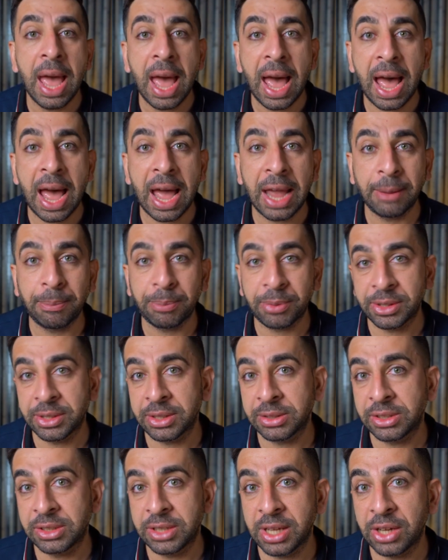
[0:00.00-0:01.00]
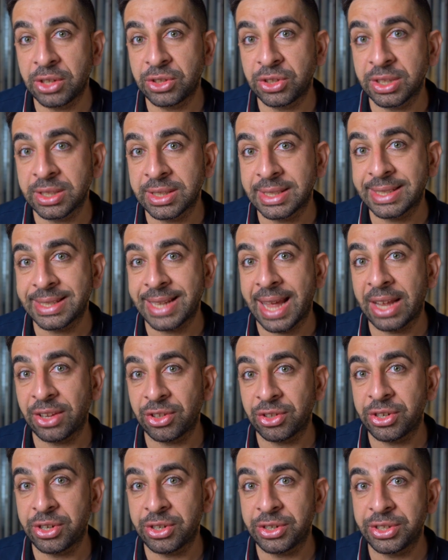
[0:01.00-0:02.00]
high pronunciation
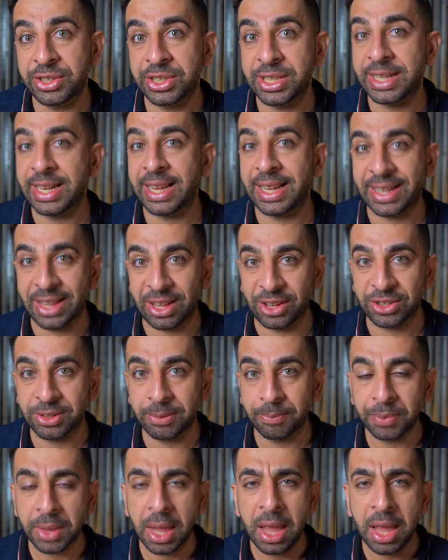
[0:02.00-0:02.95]
standards in English.